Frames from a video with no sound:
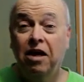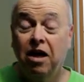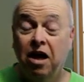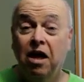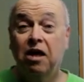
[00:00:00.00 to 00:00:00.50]

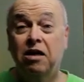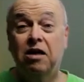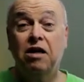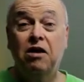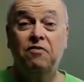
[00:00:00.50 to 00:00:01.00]

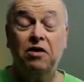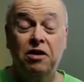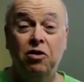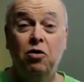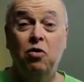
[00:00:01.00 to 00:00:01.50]
and if you
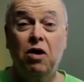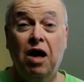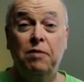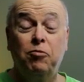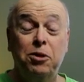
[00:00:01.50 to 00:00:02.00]
do,
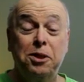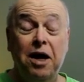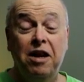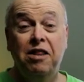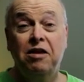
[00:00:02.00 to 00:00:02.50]
I'd
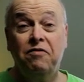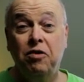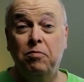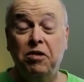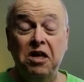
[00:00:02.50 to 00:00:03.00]
appreciate it if
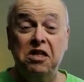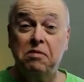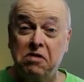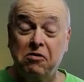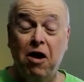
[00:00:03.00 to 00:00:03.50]
you'd please
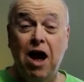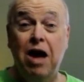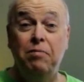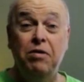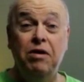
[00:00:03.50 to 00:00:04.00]

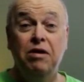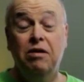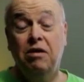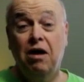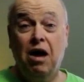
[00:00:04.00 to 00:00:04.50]
subscribe.
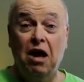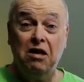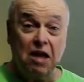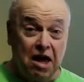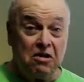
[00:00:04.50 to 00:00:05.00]

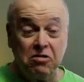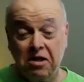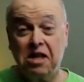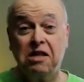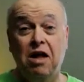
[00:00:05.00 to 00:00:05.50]
Like or
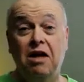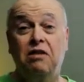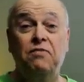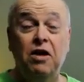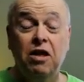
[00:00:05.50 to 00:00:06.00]
dislike
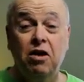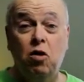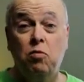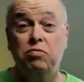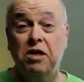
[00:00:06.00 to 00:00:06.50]
the
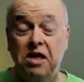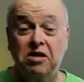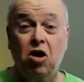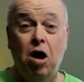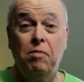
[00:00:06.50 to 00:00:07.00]
video, please
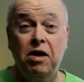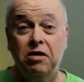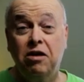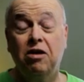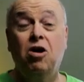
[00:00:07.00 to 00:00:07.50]

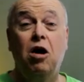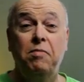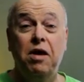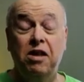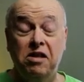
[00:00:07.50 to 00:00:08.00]
comment in the
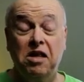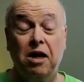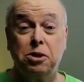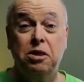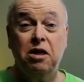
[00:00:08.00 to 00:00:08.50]
comment
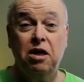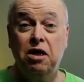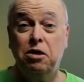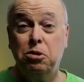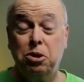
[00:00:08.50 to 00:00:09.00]
section
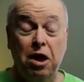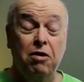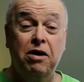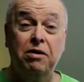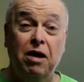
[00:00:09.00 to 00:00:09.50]
and
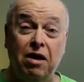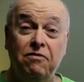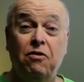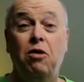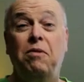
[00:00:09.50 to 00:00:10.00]
share it. I'd
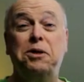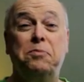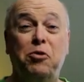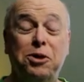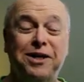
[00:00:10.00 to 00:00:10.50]
very much
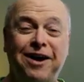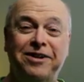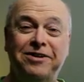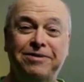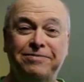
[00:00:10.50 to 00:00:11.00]
appreciate
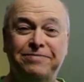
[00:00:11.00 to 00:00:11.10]
it.